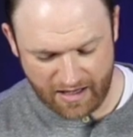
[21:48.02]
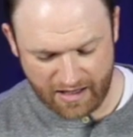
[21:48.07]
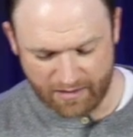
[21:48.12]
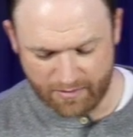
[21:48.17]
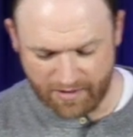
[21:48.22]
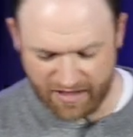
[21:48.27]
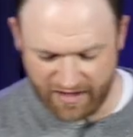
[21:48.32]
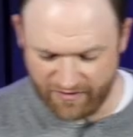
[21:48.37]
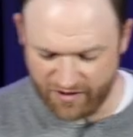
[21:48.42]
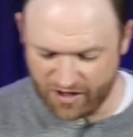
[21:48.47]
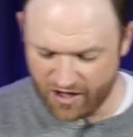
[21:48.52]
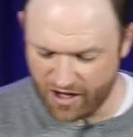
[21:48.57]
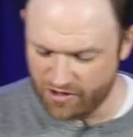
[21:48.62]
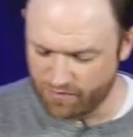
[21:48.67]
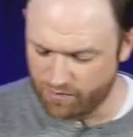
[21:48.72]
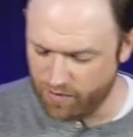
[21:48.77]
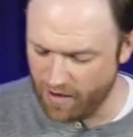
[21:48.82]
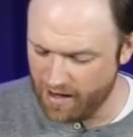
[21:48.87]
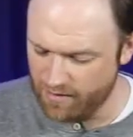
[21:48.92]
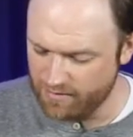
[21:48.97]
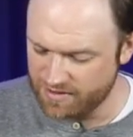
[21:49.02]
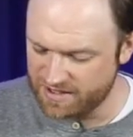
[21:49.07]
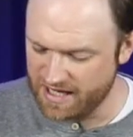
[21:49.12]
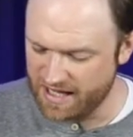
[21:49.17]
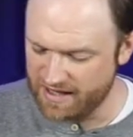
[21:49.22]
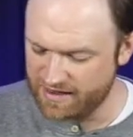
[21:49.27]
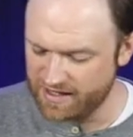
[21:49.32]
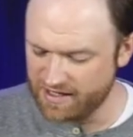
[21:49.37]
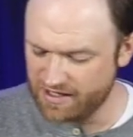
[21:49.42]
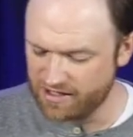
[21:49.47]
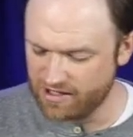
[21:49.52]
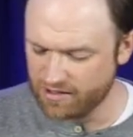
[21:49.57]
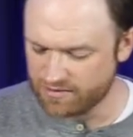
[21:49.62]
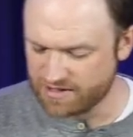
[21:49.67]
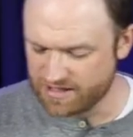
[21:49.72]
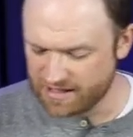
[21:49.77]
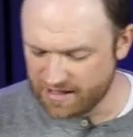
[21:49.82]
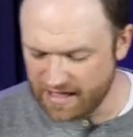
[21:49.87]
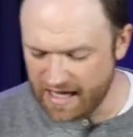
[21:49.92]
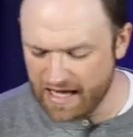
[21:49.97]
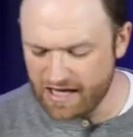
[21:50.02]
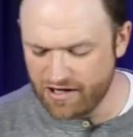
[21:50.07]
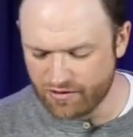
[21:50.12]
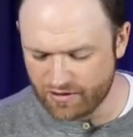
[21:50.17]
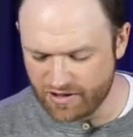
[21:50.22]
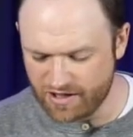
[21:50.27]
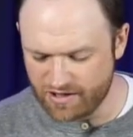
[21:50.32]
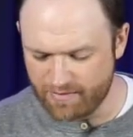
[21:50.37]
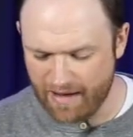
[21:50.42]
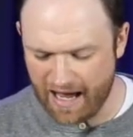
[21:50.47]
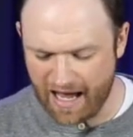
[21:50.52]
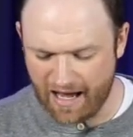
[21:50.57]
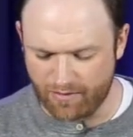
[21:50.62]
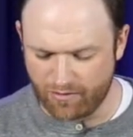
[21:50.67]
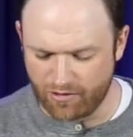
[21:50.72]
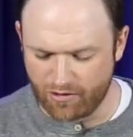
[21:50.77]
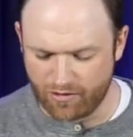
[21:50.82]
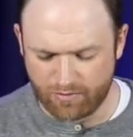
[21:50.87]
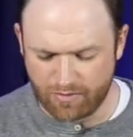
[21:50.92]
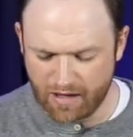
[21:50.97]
Let me give you another promise I think comes later in the Bible,